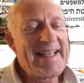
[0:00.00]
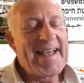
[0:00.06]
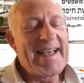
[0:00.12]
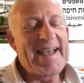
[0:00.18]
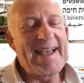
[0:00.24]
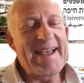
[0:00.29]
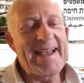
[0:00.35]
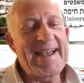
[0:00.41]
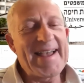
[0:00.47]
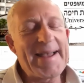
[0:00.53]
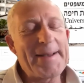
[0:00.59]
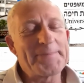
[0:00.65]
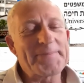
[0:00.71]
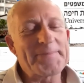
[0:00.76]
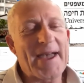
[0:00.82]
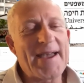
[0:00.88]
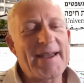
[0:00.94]

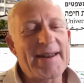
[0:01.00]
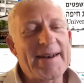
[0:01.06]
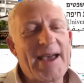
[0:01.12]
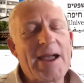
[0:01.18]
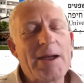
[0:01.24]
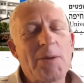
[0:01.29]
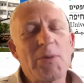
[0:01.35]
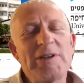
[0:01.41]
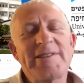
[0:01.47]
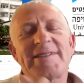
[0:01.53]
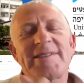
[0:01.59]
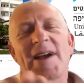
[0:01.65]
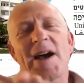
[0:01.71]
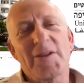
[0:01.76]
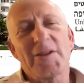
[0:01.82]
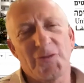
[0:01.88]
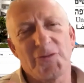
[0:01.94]
And I will
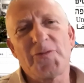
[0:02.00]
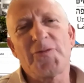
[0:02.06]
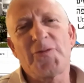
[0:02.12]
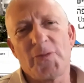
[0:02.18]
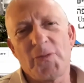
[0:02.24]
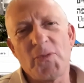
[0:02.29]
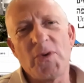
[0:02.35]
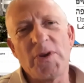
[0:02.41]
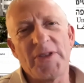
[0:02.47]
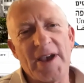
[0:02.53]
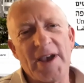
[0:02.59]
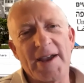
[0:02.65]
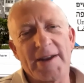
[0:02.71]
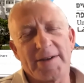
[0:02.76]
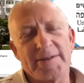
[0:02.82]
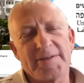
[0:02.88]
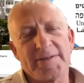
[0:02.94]
start with the
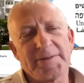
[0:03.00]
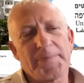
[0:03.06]
end.